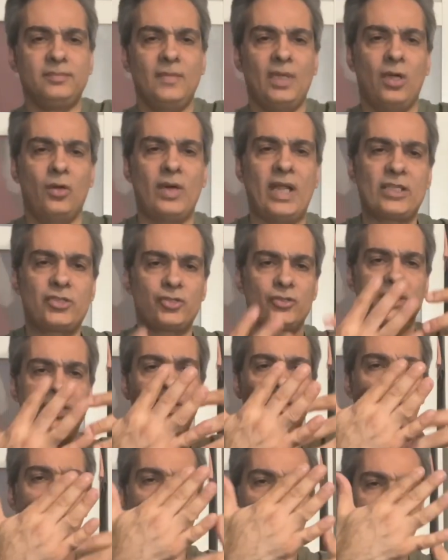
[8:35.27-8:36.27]
are
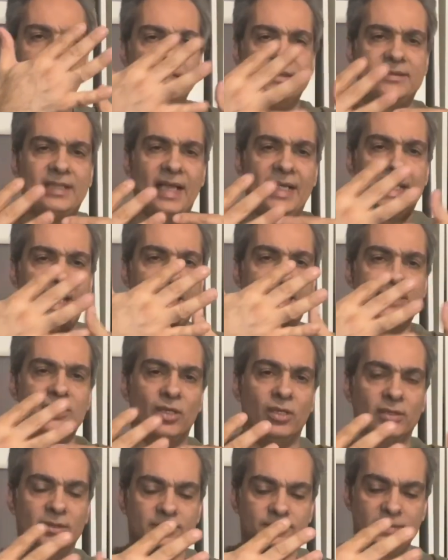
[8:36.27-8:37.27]
actually on a
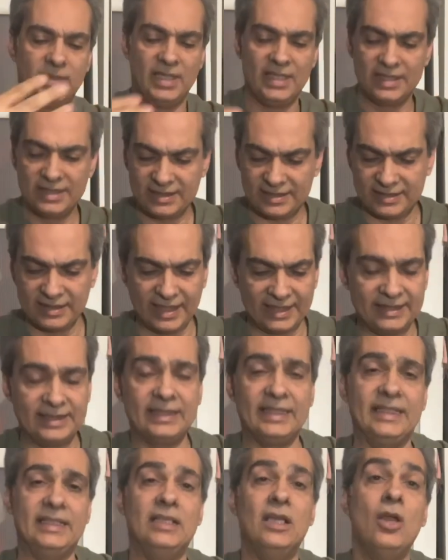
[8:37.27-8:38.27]
diagonal
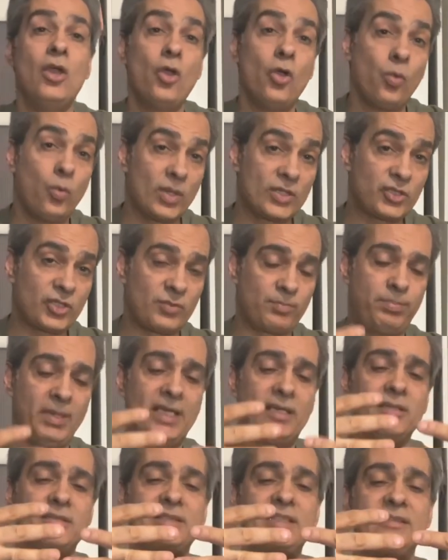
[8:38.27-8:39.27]
slightly, which is
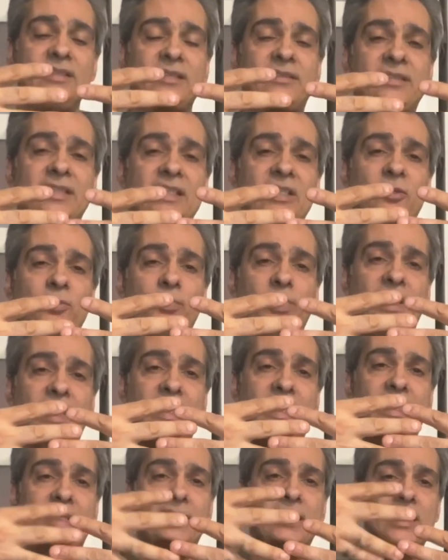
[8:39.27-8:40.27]
better than the teeth
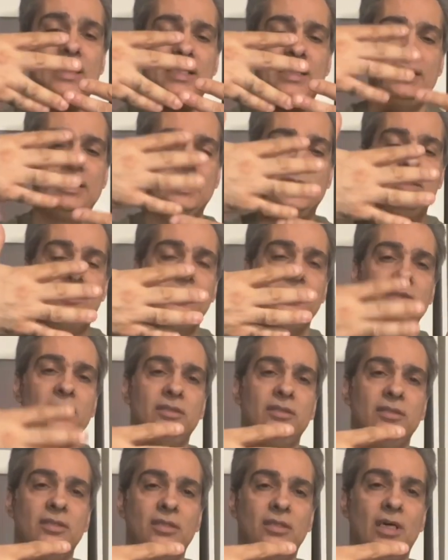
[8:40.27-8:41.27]
being
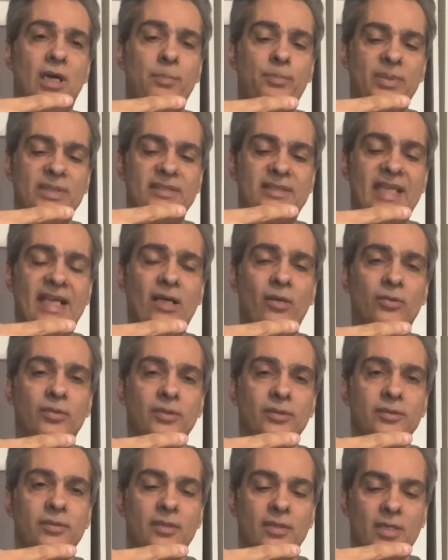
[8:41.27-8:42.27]
up and down
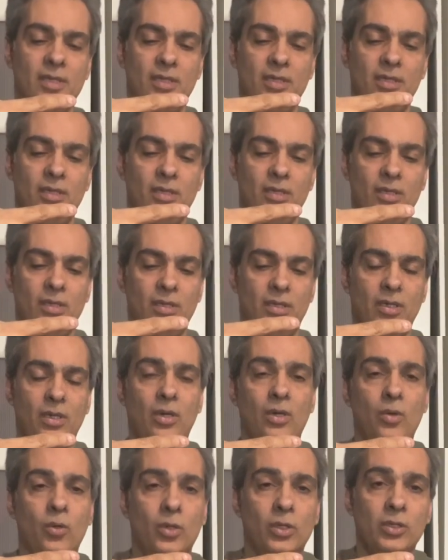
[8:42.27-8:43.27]

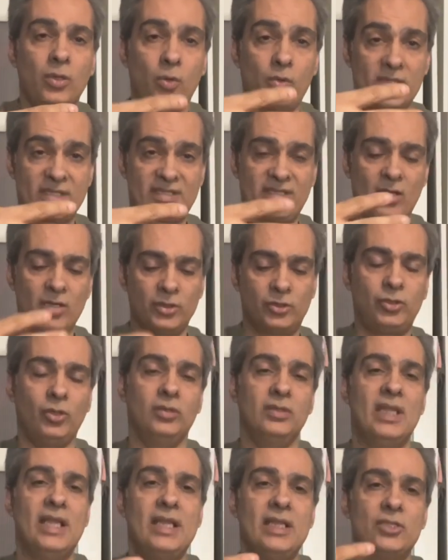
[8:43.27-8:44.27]
or
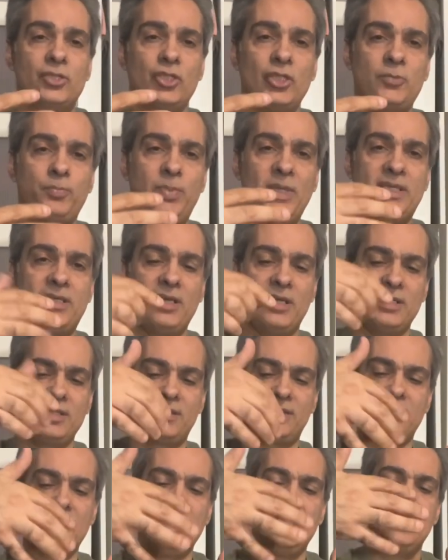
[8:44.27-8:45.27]
horizontal. Just
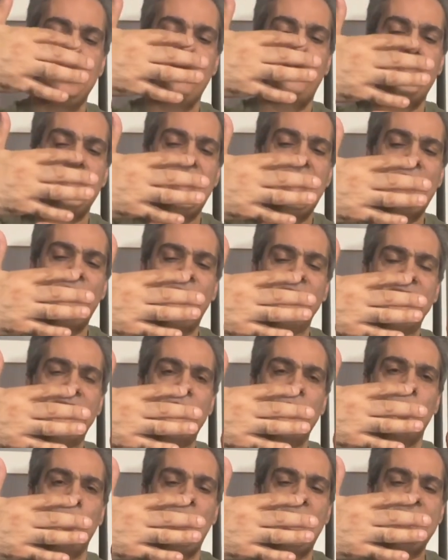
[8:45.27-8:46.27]
because if you have a
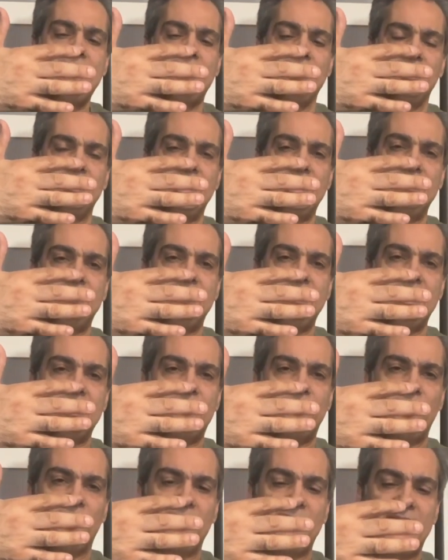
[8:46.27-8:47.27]
little weight on it, it's
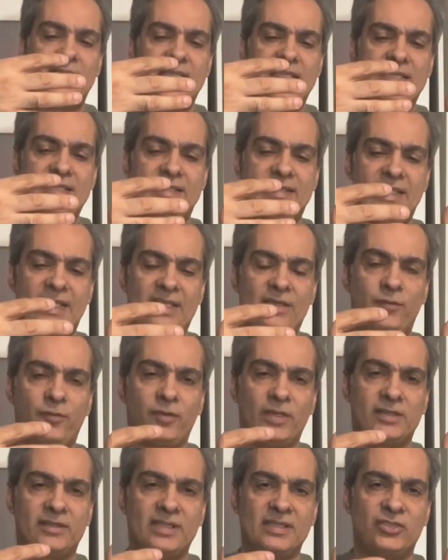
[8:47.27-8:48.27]
very easy
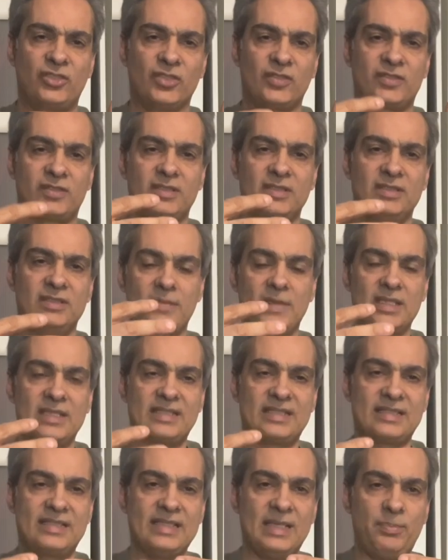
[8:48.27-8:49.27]
for it to just
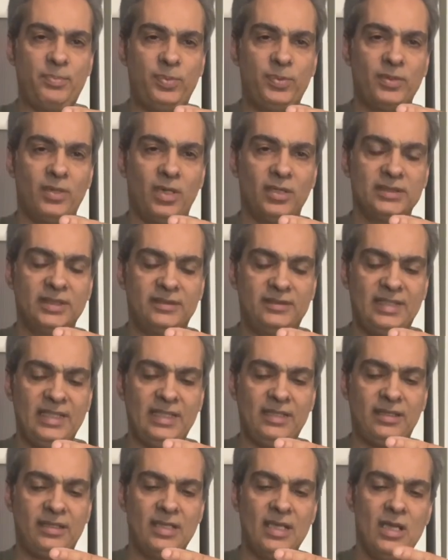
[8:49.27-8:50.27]
slip on the
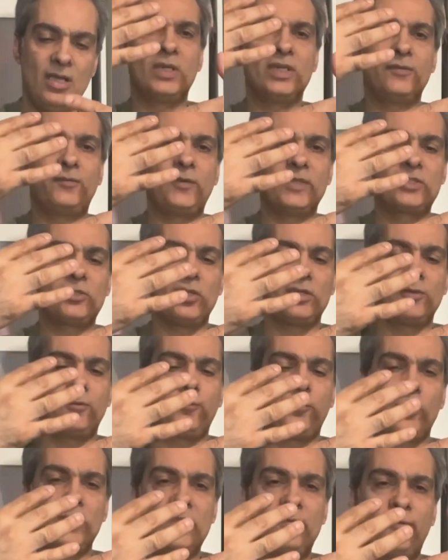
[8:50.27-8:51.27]
teeth if it's on a
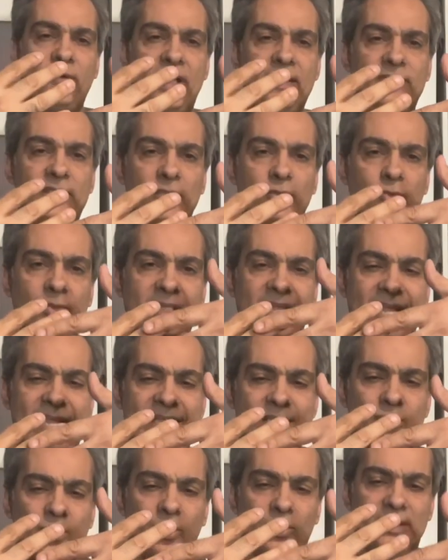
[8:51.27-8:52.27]
45 degree
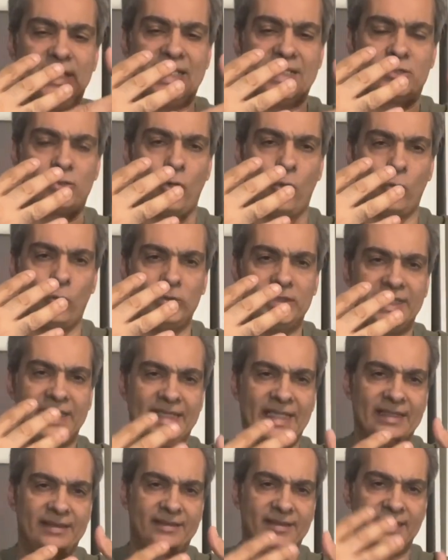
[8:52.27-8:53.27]
angle, it's holding
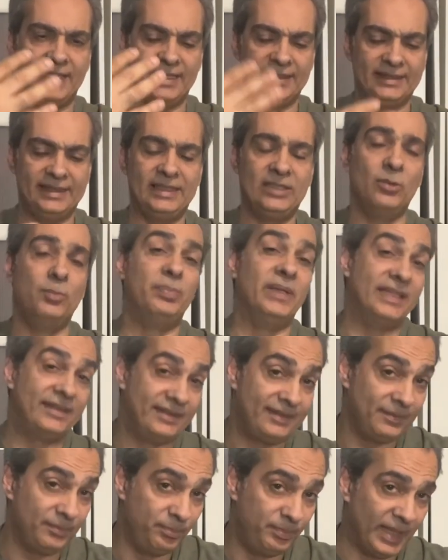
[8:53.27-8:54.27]
it a little
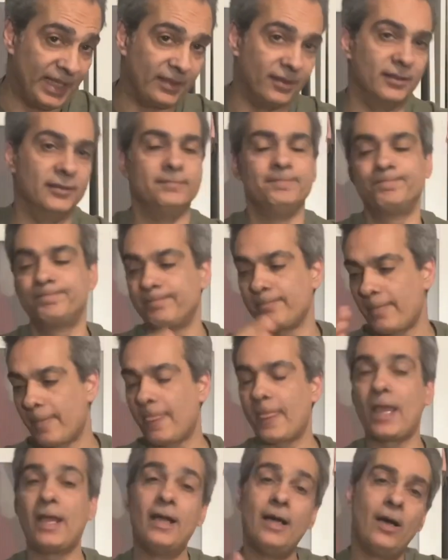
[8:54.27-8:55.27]
bit better.
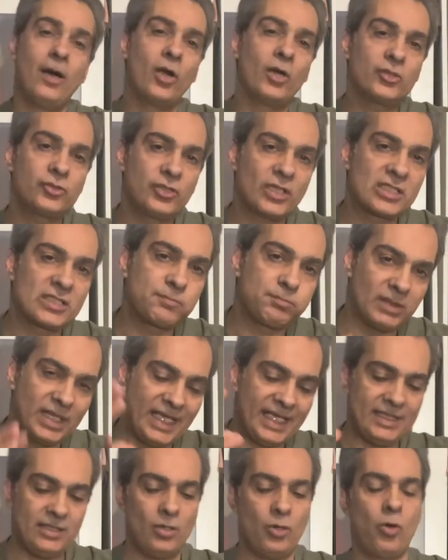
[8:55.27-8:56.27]
Hard to
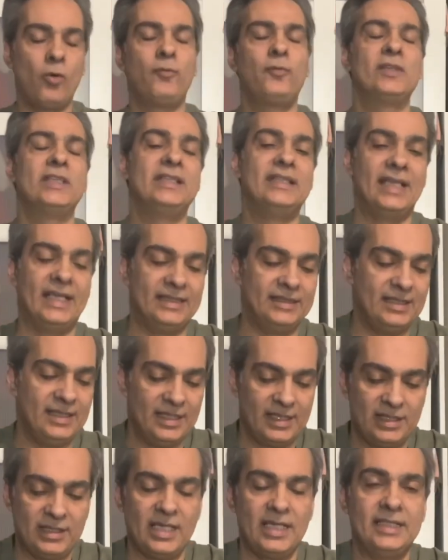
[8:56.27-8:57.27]
explain. Hopefully that
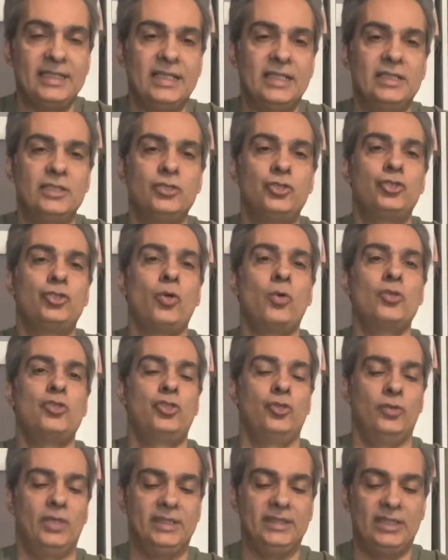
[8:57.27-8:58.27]
kind of showed
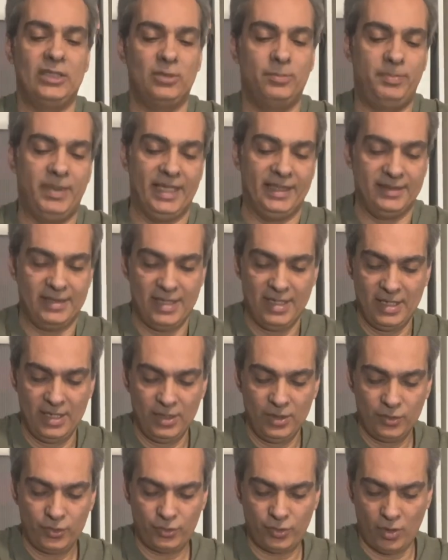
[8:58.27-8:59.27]
you a little bit.
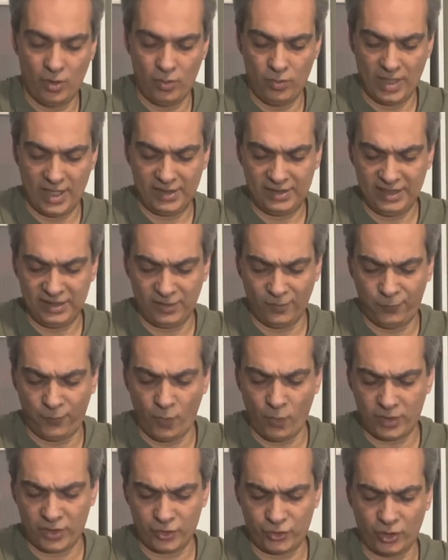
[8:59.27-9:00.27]
So I think the
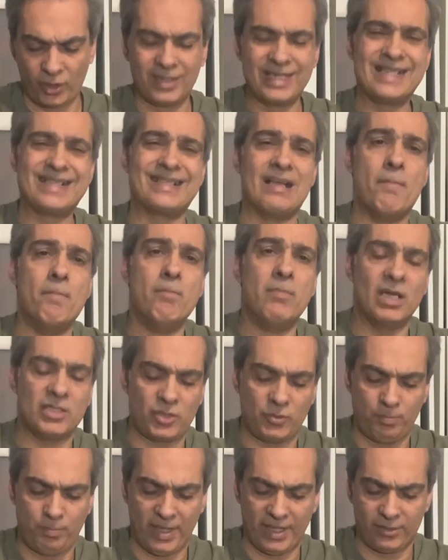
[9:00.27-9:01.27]
Focuser is a
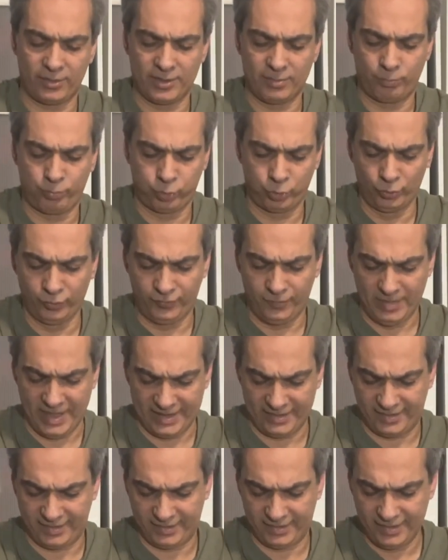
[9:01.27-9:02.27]
much better
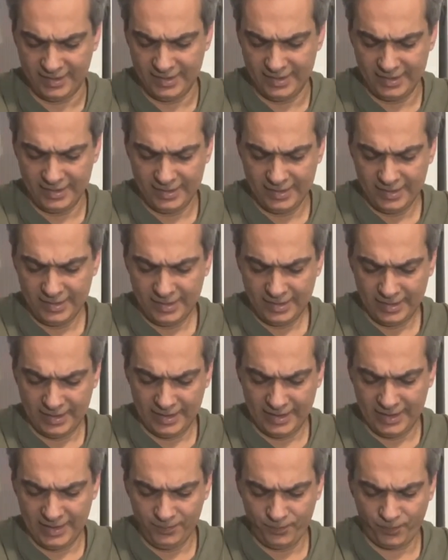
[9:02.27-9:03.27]
improvement
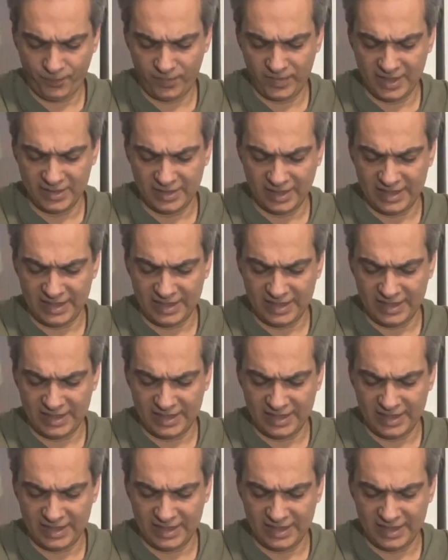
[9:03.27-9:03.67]
uh, than the